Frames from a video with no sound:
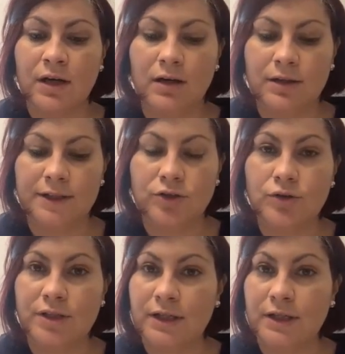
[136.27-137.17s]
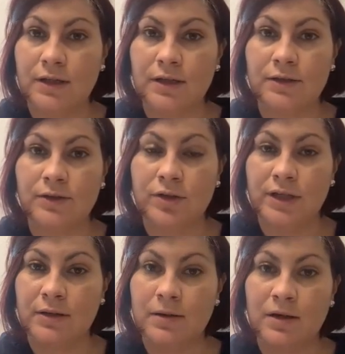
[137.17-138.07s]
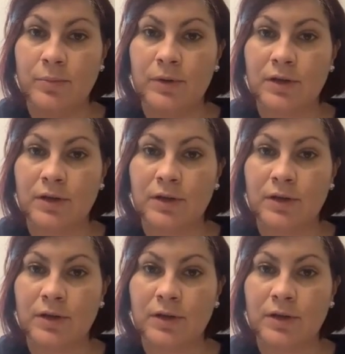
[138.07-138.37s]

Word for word: uh, that you can uh, you can uh,